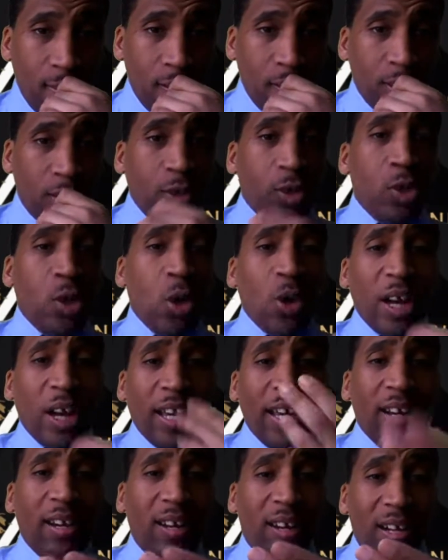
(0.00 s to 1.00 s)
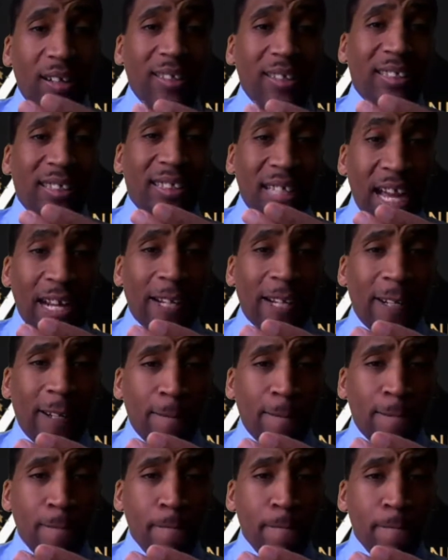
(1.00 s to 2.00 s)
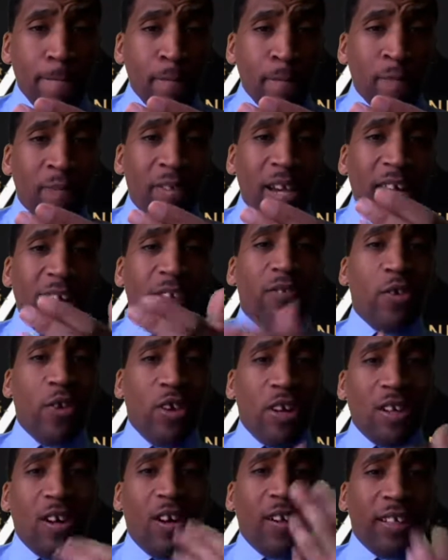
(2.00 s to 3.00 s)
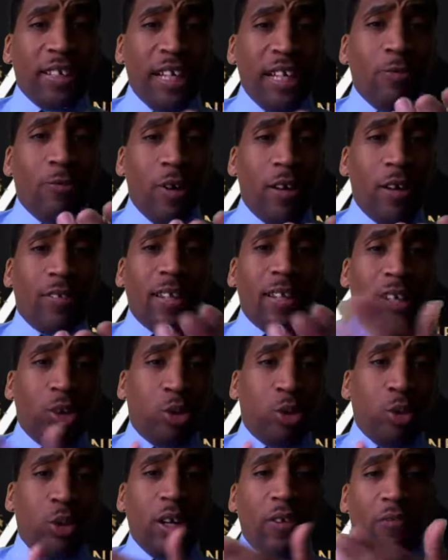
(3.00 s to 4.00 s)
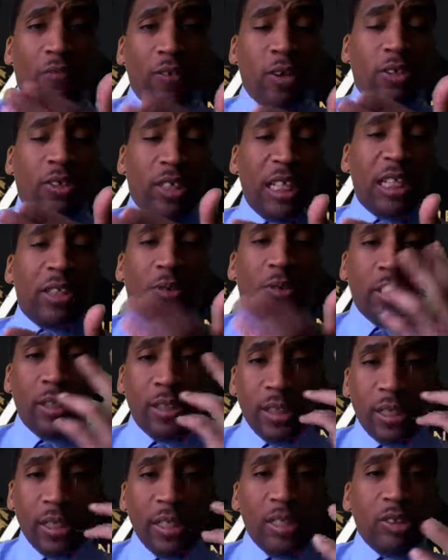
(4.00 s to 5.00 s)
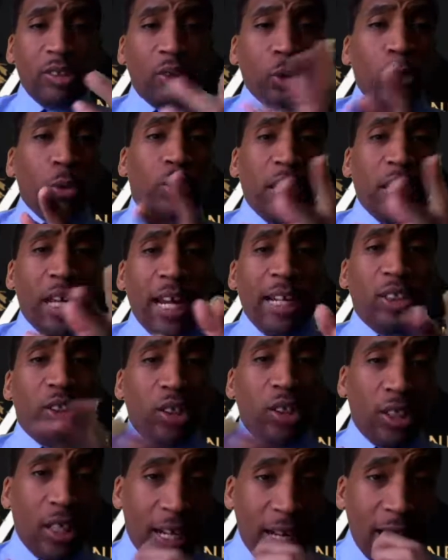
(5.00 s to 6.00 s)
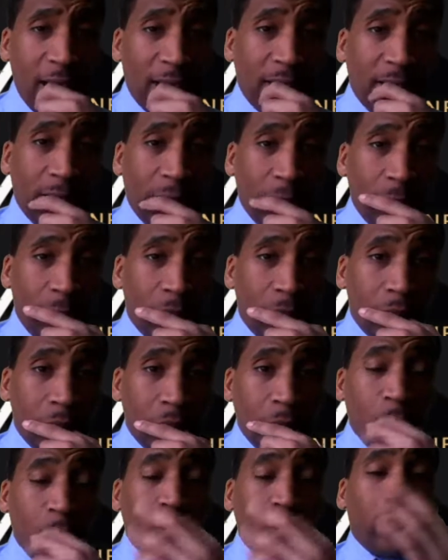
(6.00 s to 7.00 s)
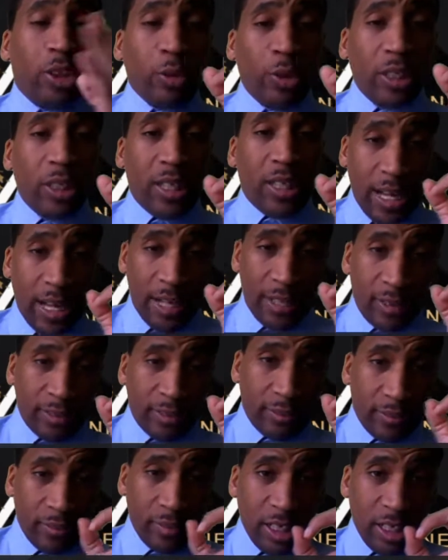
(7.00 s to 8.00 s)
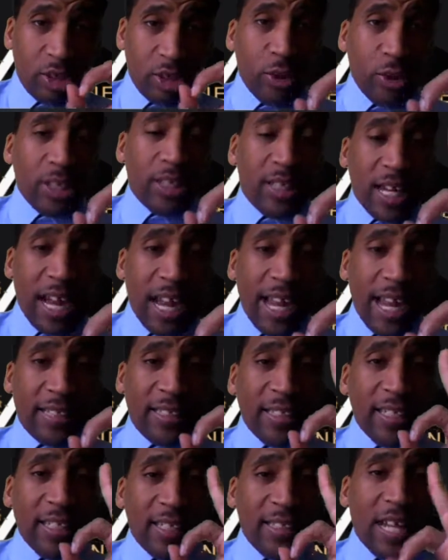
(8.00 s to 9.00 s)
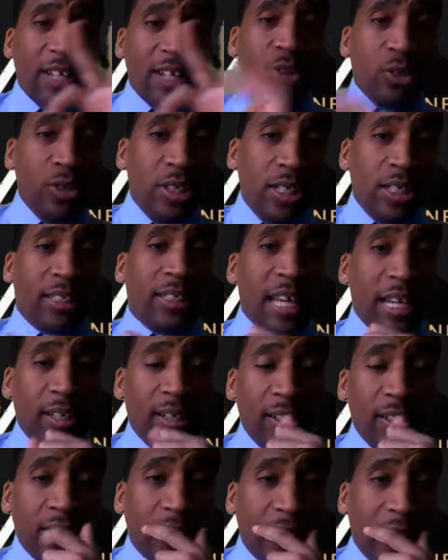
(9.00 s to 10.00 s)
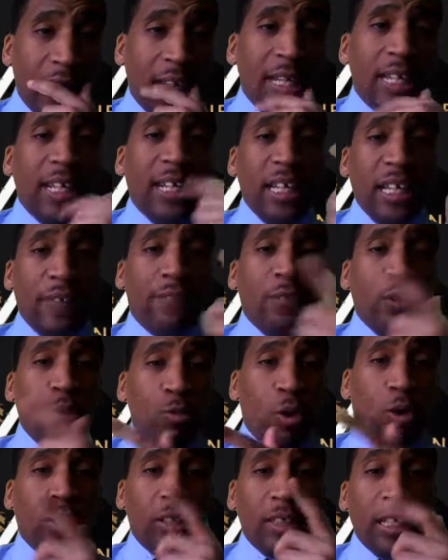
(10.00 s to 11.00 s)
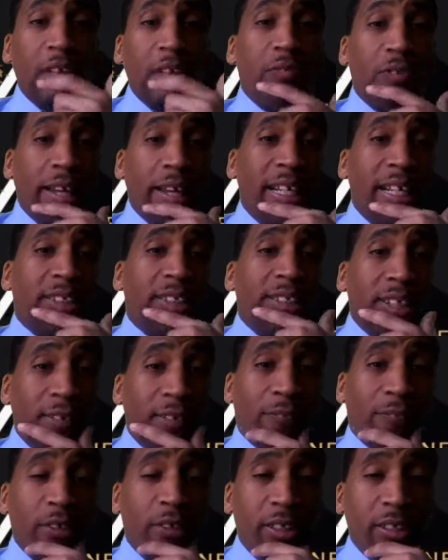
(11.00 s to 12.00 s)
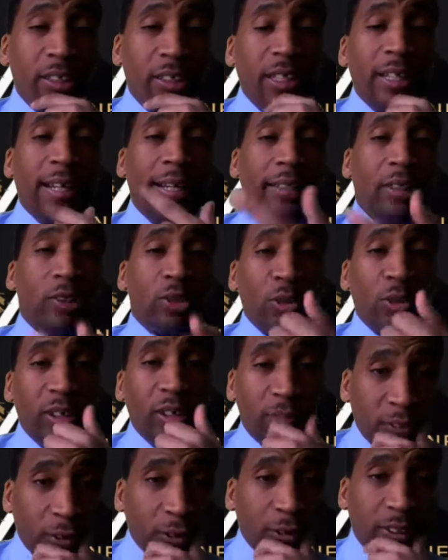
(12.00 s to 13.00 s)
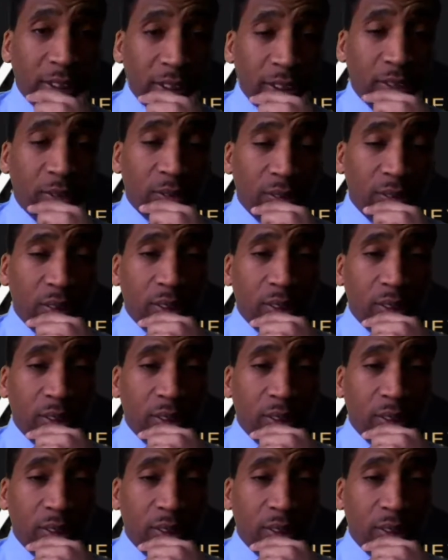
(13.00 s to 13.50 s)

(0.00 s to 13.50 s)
So you can get an understanding that if you're going to get wealthy in the 21st century, 2 things you're going to have to do. Well, 3 things. There's 3 things that you need to take a look at if you want to get financially free in the 21st century.